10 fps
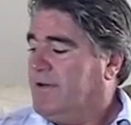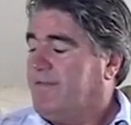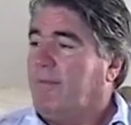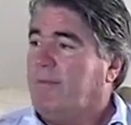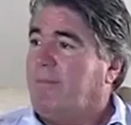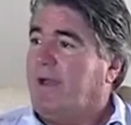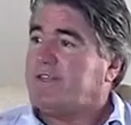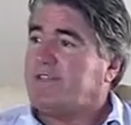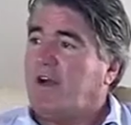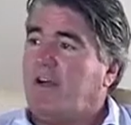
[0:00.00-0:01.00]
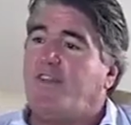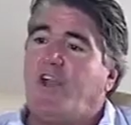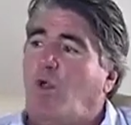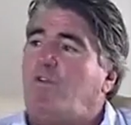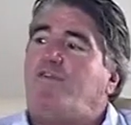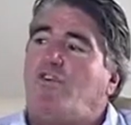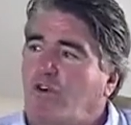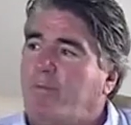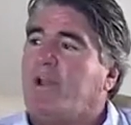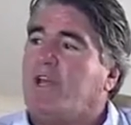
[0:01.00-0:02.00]
the main start. The old
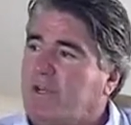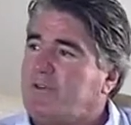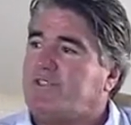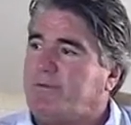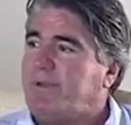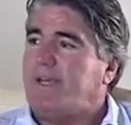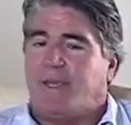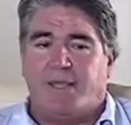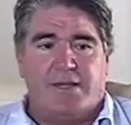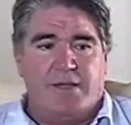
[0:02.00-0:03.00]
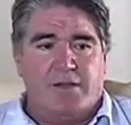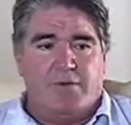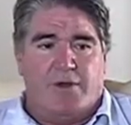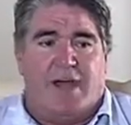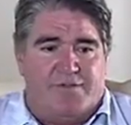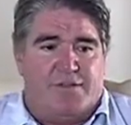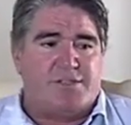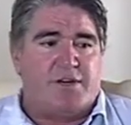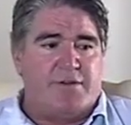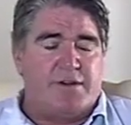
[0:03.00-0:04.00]
formula used to be, when I first
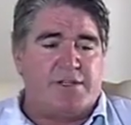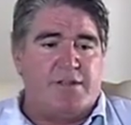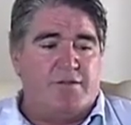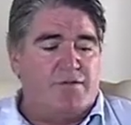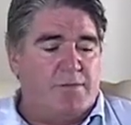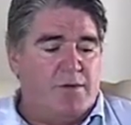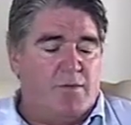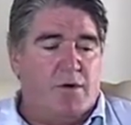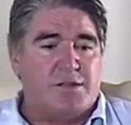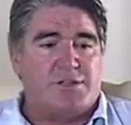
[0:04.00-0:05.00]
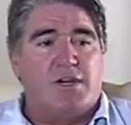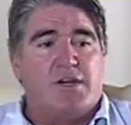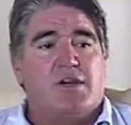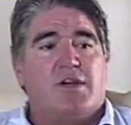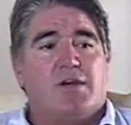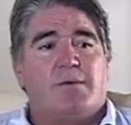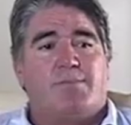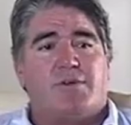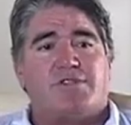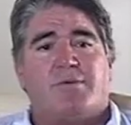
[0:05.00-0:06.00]
started wrestling, the old formula was,
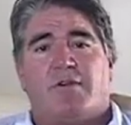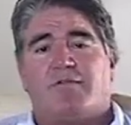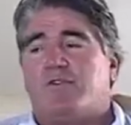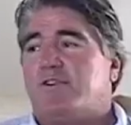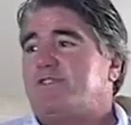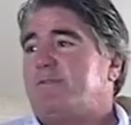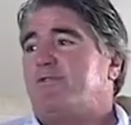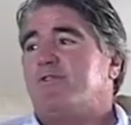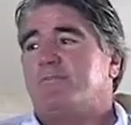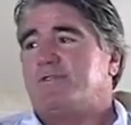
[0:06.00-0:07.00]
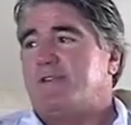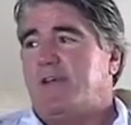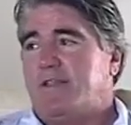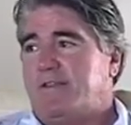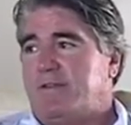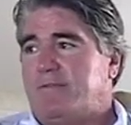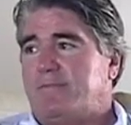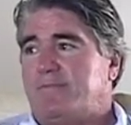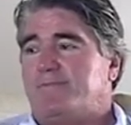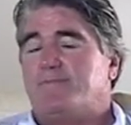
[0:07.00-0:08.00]
put someone on first that bored them to death.
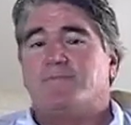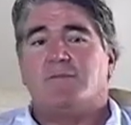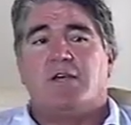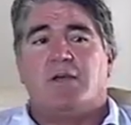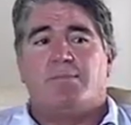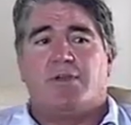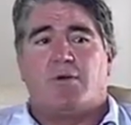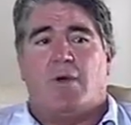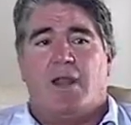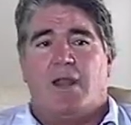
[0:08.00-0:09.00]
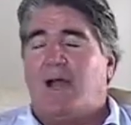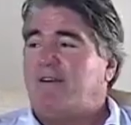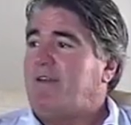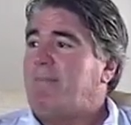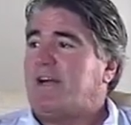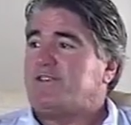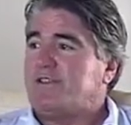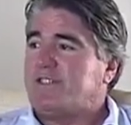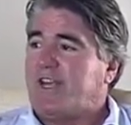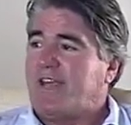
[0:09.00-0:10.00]
Put a quite lively match
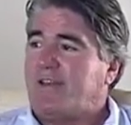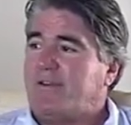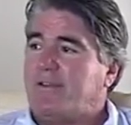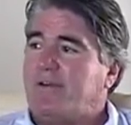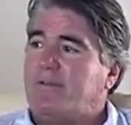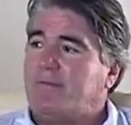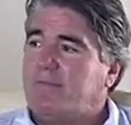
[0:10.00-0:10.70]
on second that,